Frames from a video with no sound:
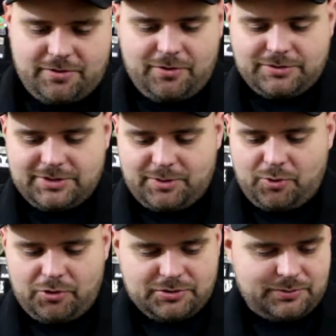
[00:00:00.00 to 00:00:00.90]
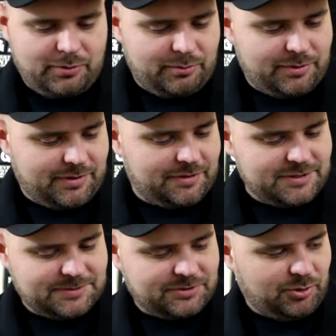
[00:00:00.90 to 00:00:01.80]
those are the components we went with on
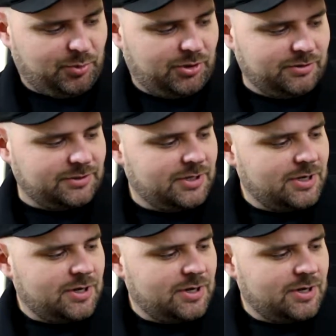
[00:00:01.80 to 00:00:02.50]
this particular build.